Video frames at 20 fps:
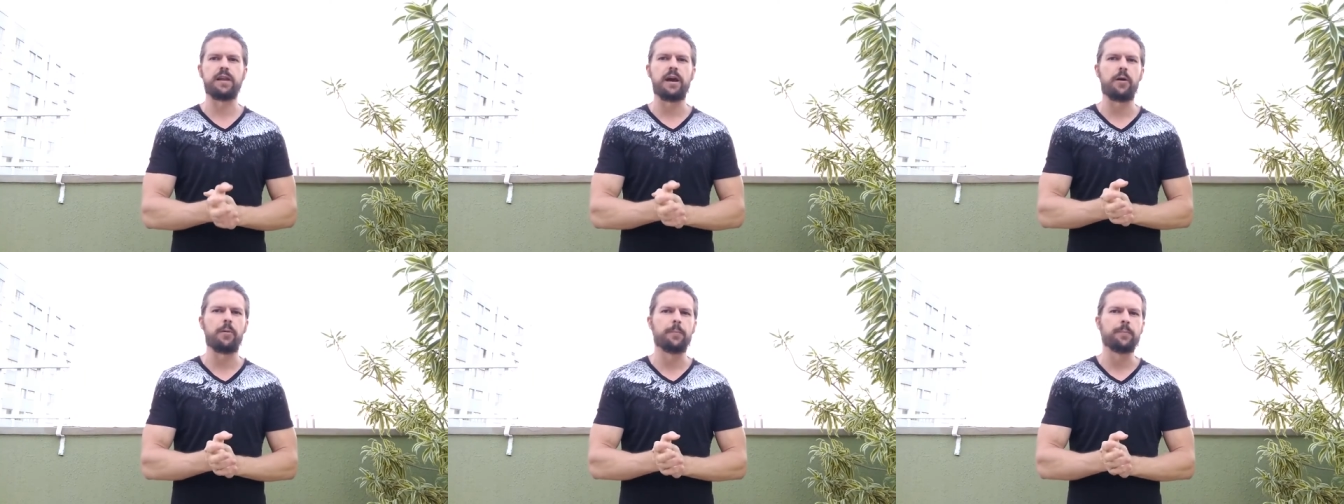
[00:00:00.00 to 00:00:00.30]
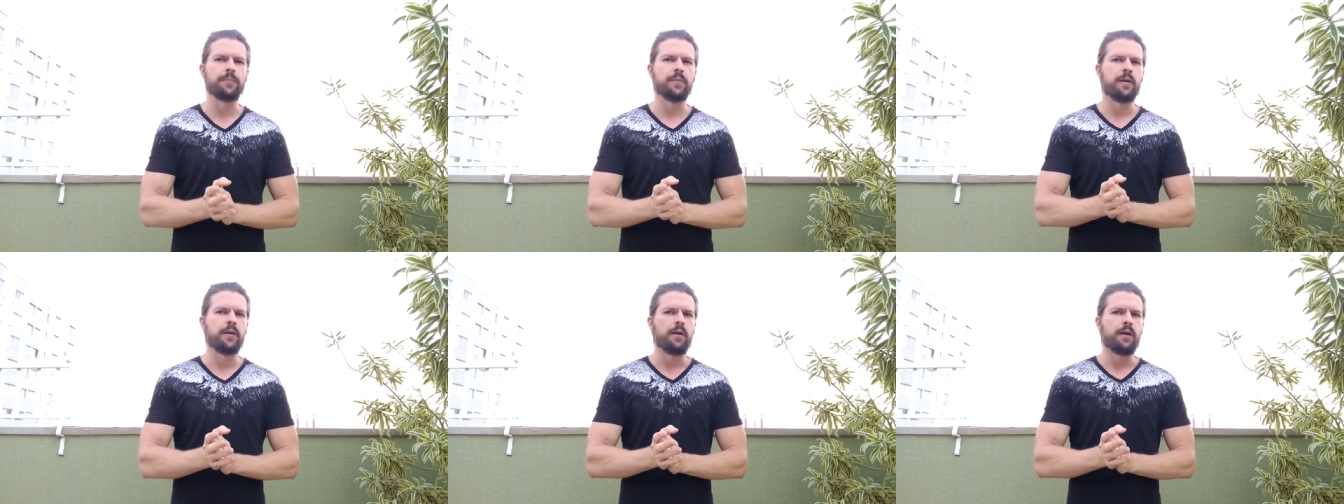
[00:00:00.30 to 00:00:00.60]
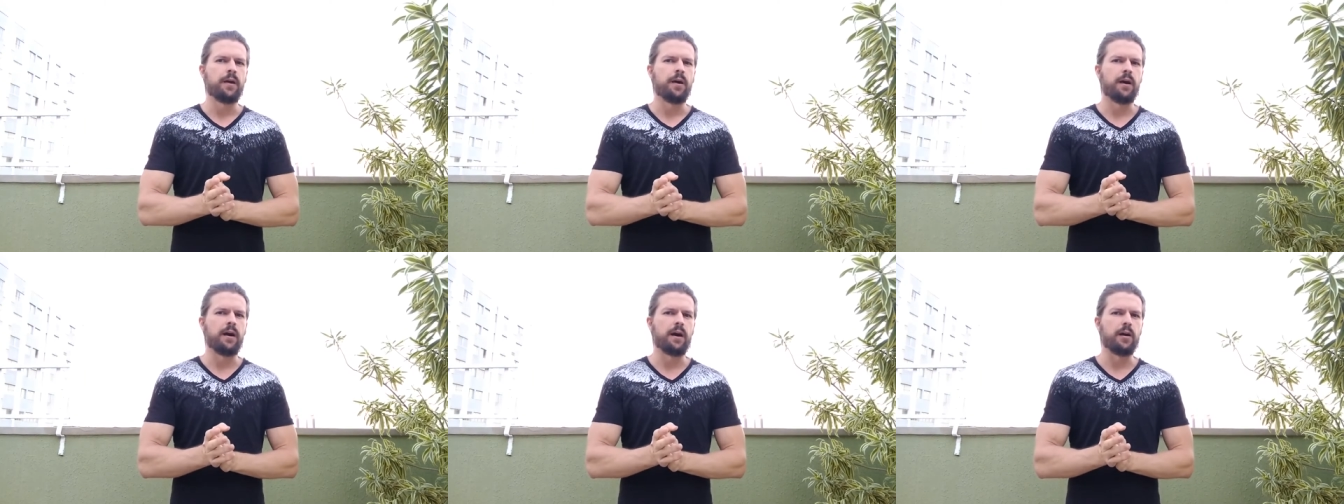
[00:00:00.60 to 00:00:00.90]
Now,
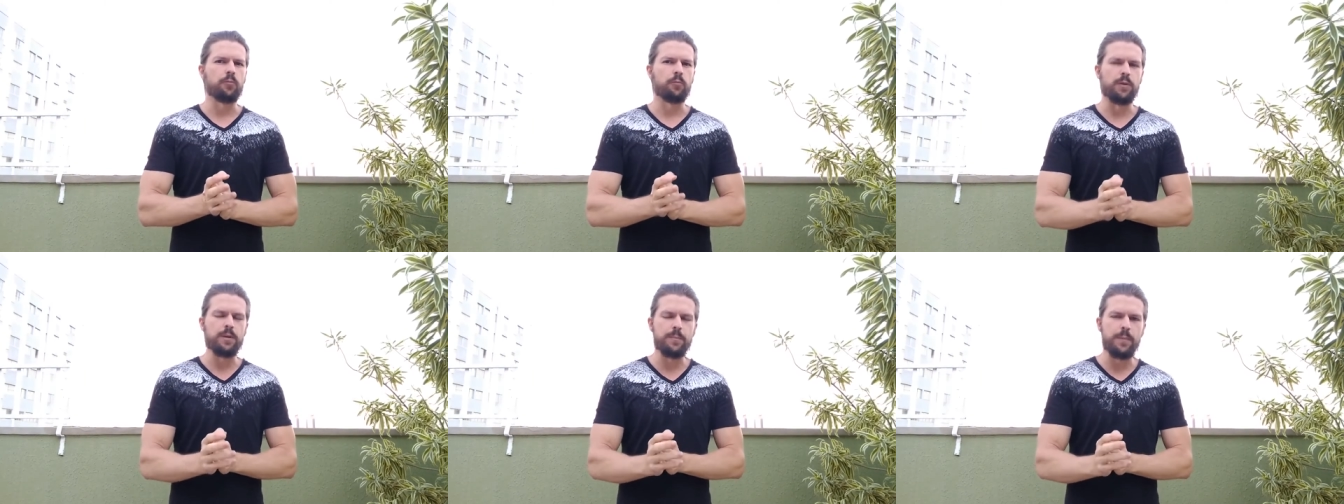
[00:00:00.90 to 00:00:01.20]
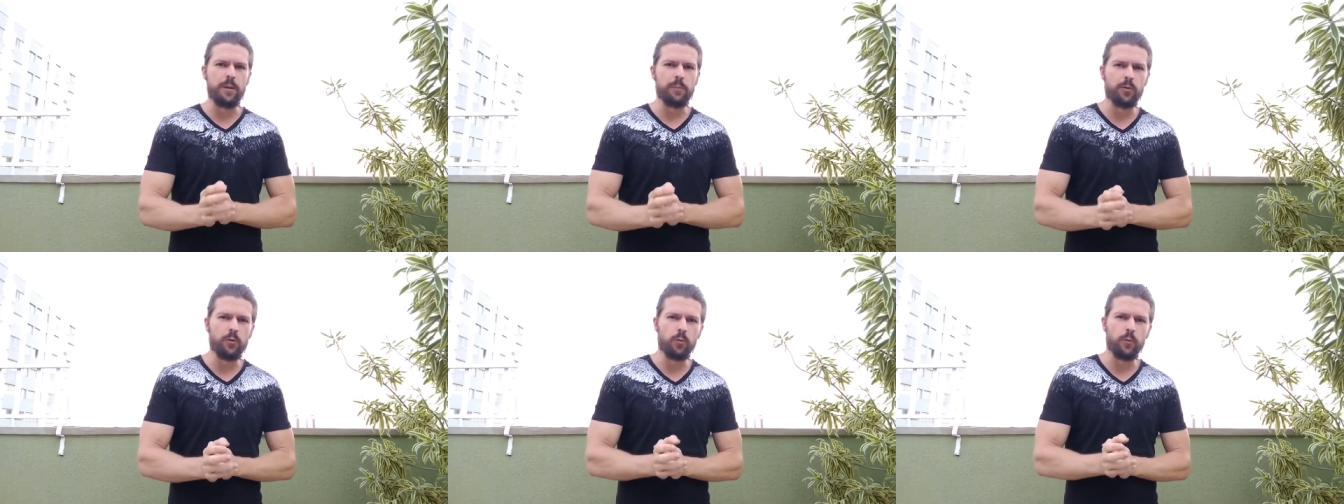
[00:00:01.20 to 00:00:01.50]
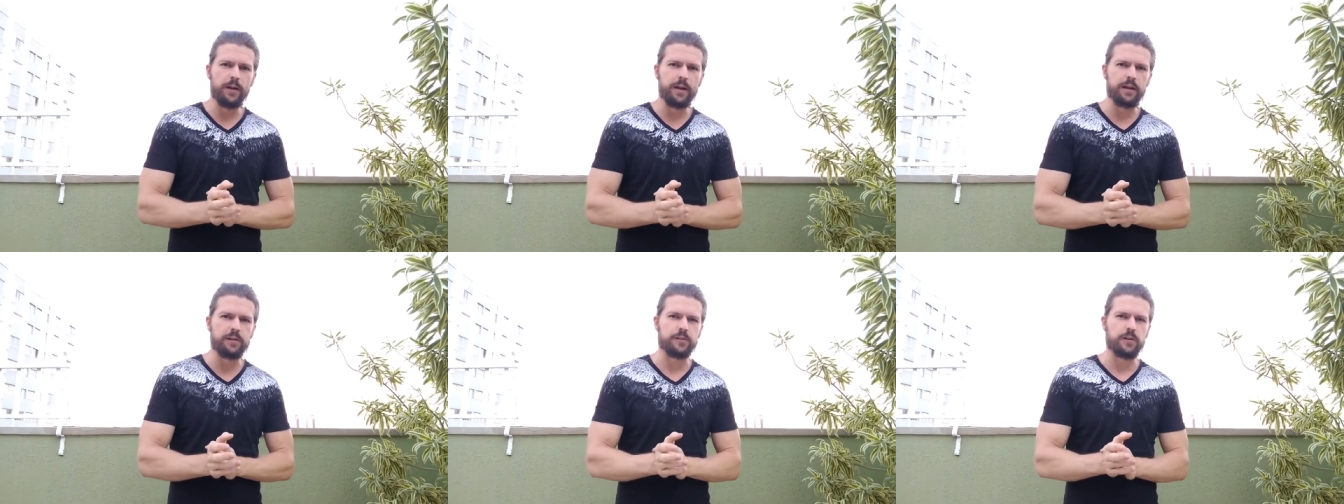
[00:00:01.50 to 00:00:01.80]
uh, remember
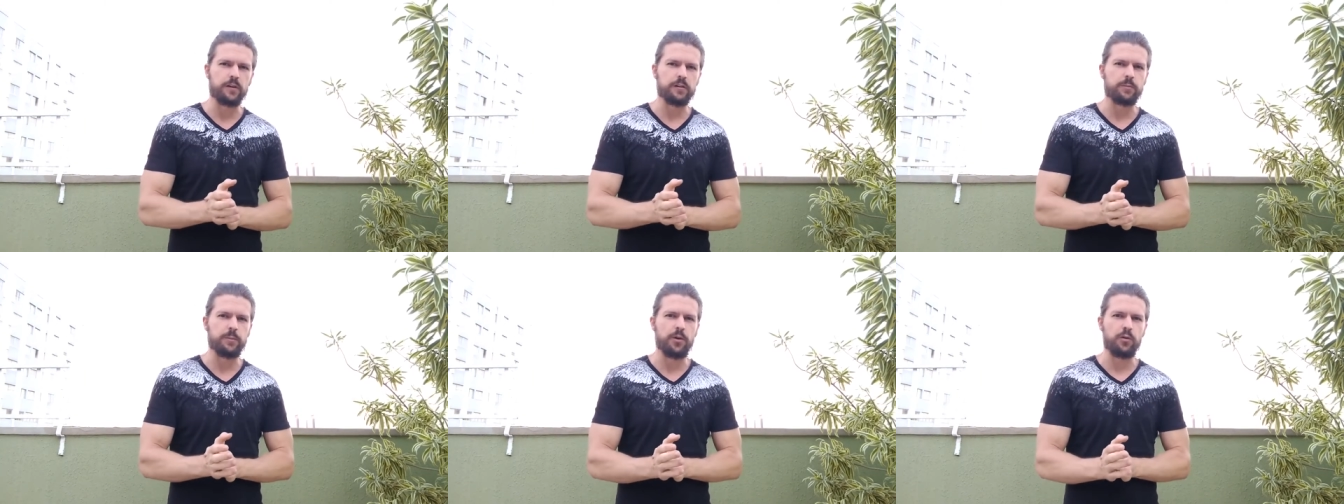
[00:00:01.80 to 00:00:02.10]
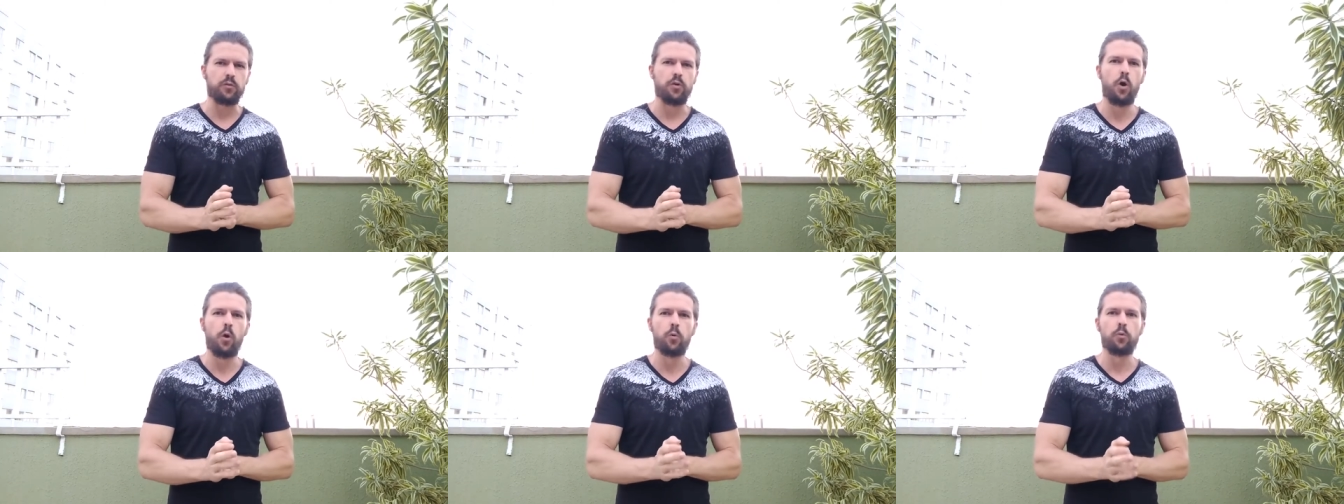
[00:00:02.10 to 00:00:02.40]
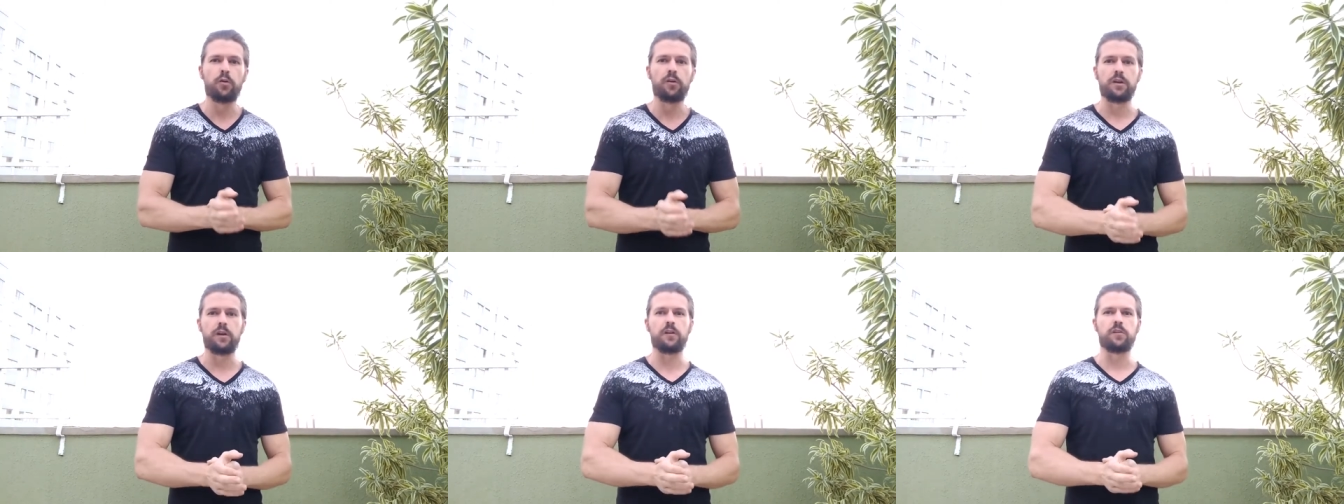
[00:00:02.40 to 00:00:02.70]
when I talked about co
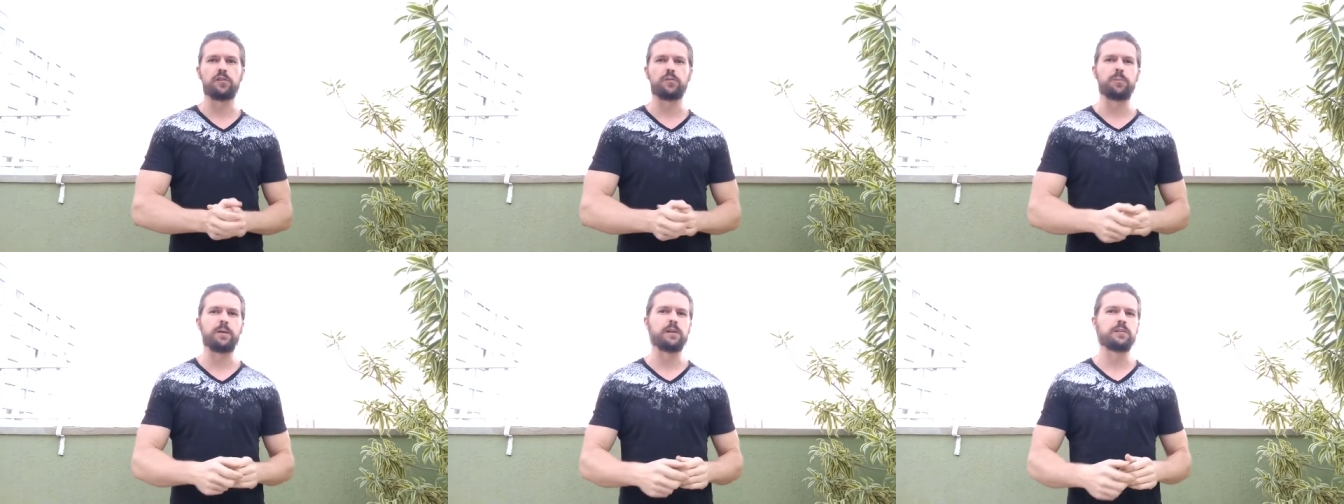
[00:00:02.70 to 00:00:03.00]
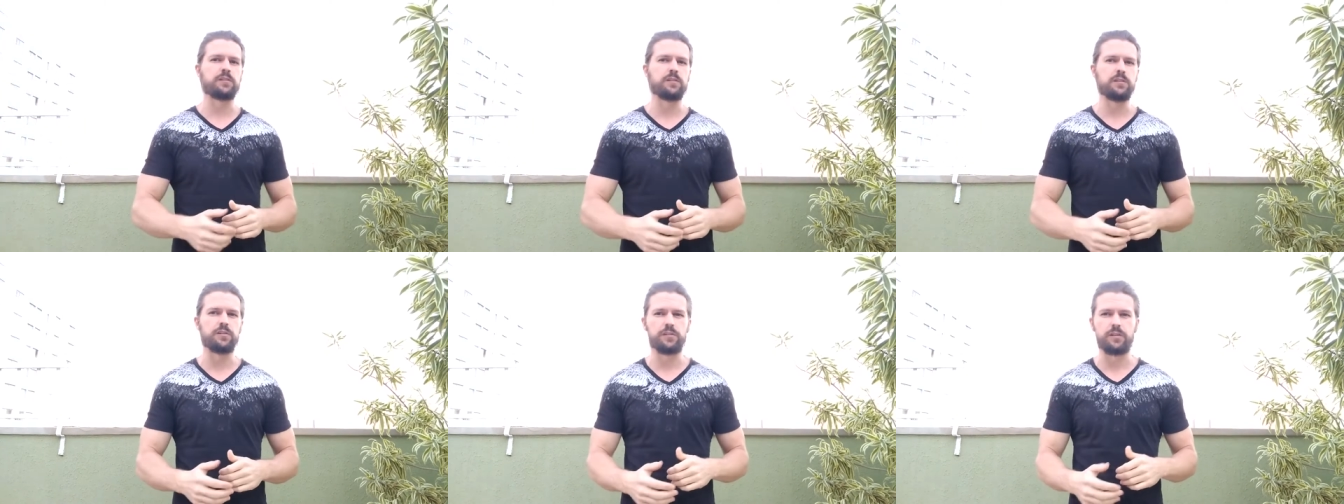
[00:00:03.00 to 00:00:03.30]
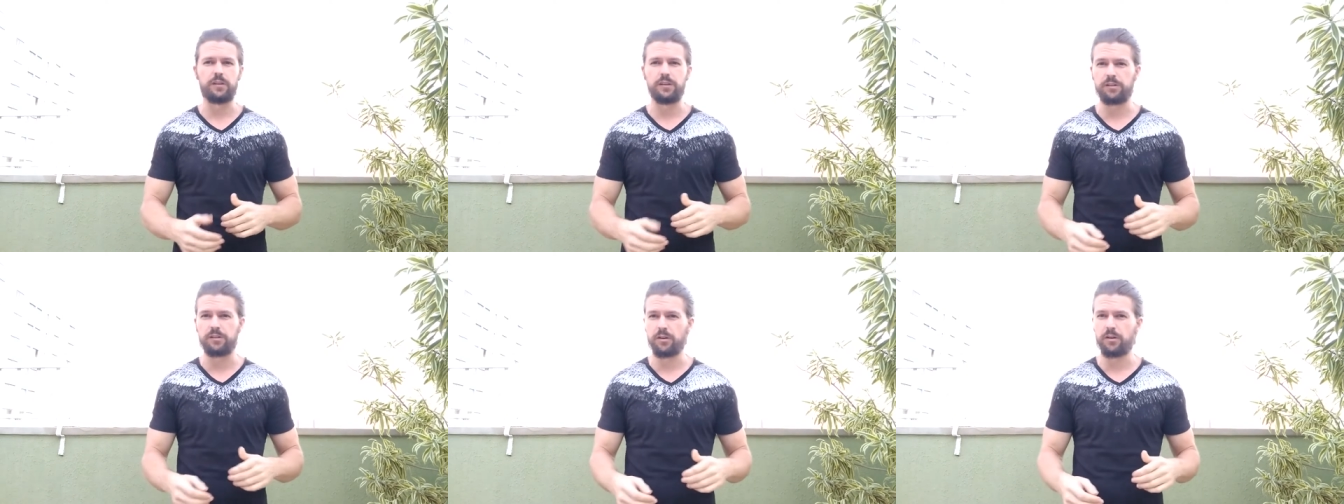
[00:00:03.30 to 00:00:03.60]
working spaces
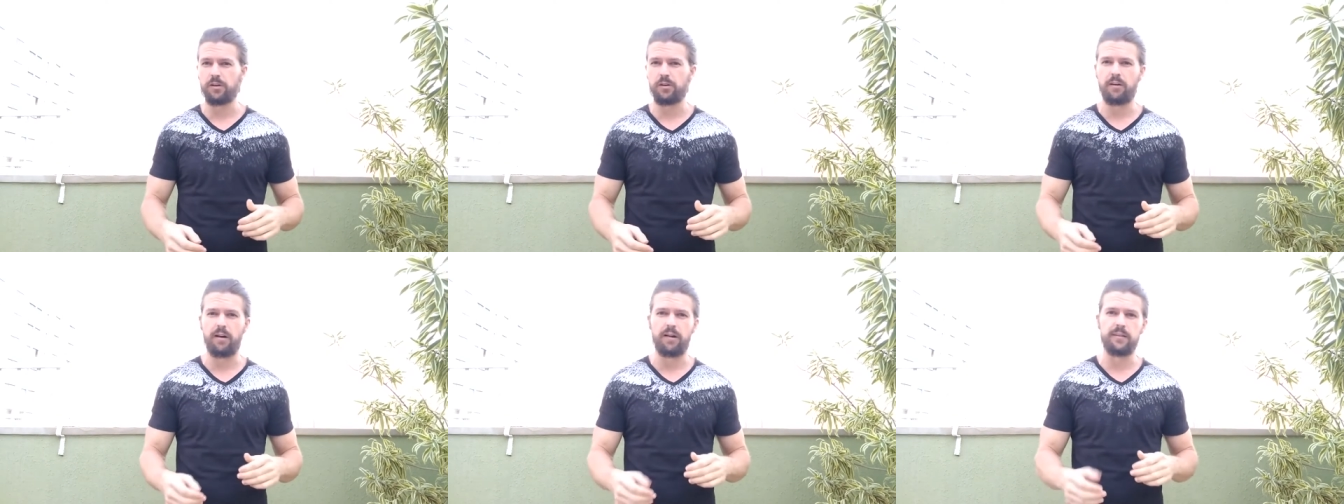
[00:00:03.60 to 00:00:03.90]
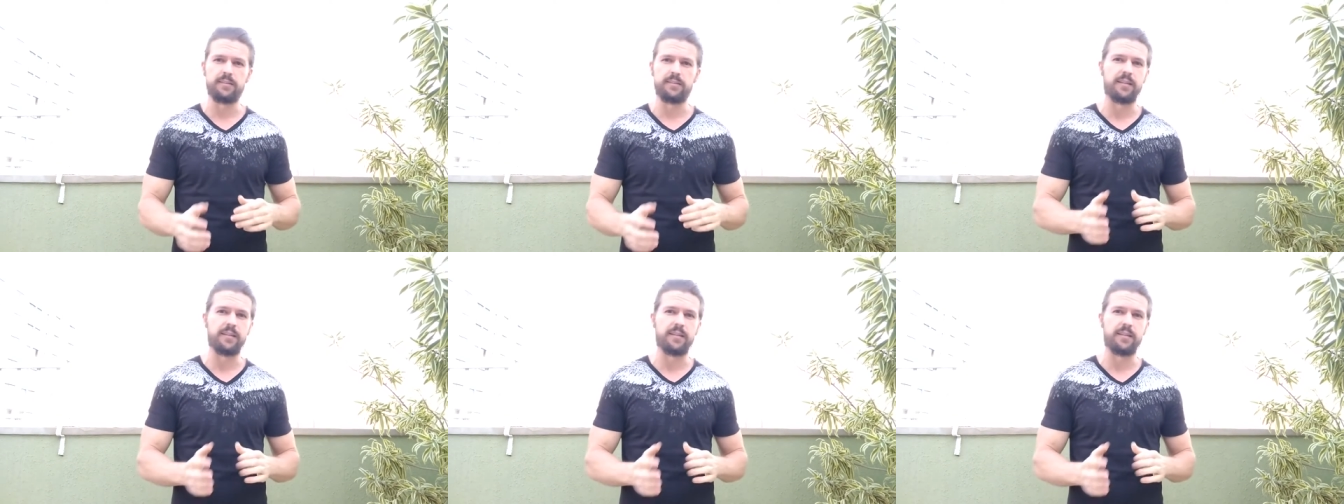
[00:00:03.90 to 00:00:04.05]
that there are a